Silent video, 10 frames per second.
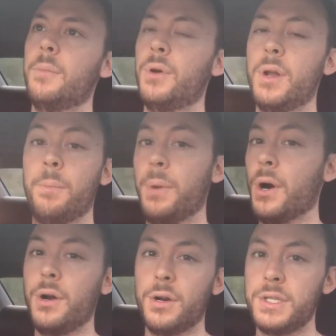put a
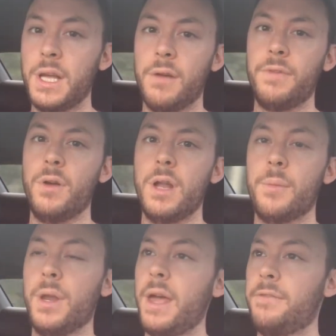burner cell phone
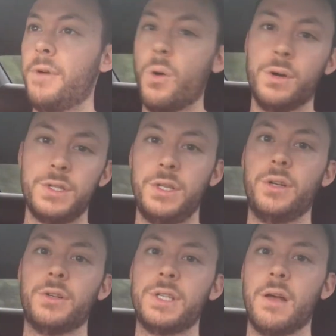number that forwards to
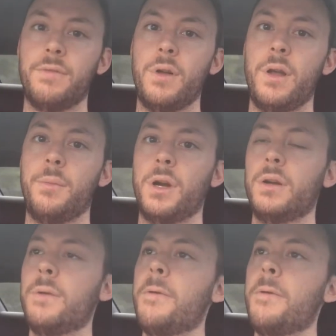your cell phone number